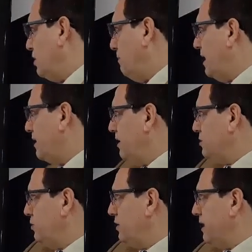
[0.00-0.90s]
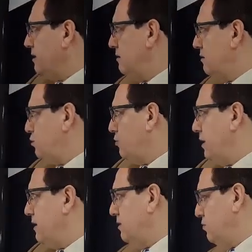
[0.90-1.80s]
Put a block here so you don't get
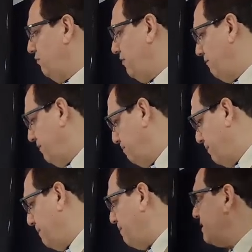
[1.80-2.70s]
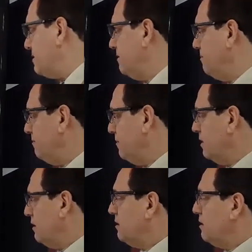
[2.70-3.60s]
retrograde, and do fem bypass.
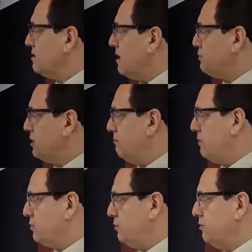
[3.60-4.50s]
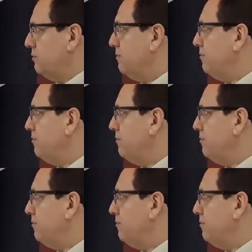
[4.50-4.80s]
This is option number 2.